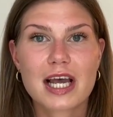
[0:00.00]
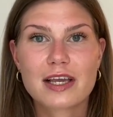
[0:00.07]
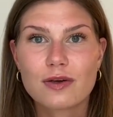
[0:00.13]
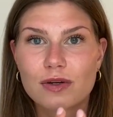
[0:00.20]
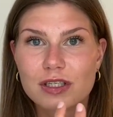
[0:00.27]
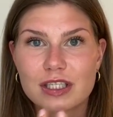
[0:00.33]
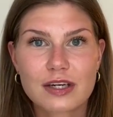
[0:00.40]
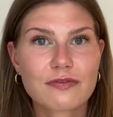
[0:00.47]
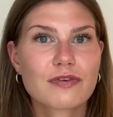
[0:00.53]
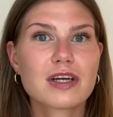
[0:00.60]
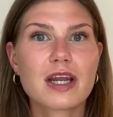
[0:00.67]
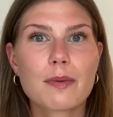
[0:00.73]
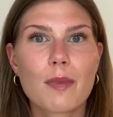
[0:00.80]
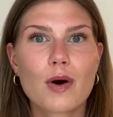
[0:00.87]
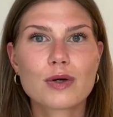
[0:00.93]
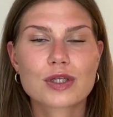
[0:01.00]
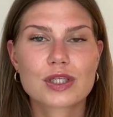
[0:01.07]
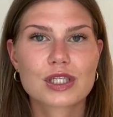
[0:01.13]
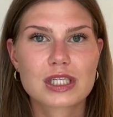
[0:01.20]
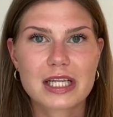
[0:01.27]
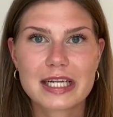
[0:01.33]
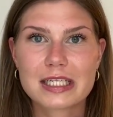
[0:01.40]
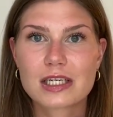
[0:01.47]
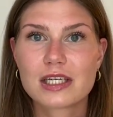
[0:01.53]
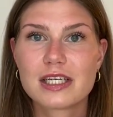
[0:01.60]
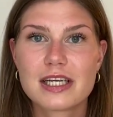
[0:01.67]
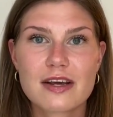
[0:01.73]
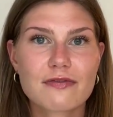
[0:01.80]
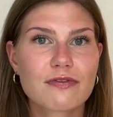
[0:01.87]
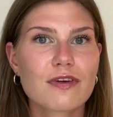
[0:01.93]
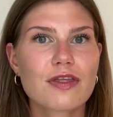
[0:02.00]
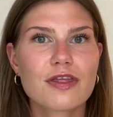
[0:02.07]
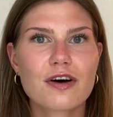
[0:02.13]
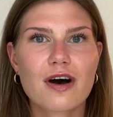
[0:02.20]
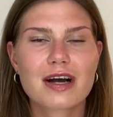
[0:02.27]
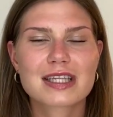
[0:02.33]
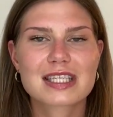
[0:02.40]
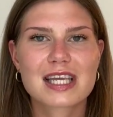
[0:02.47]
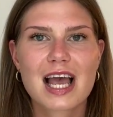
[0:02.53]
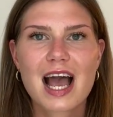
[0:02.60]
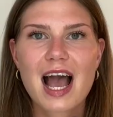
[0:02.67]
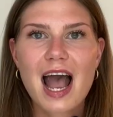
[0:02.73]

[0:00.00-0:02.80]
and your different emotions lead to different thoughts.